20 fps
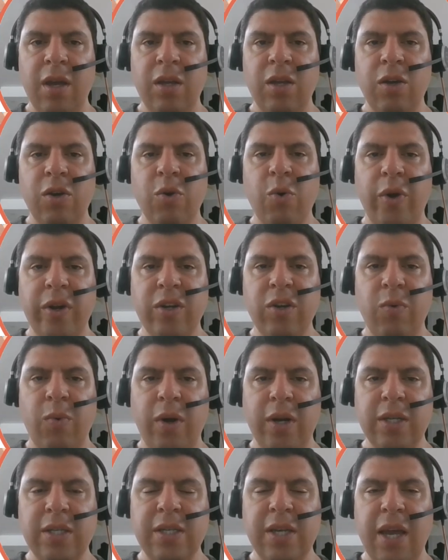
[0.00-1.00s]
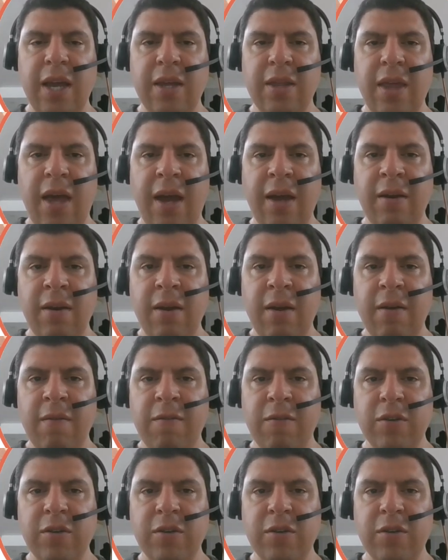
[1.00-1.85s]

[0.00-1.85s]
You're going to want to stake that for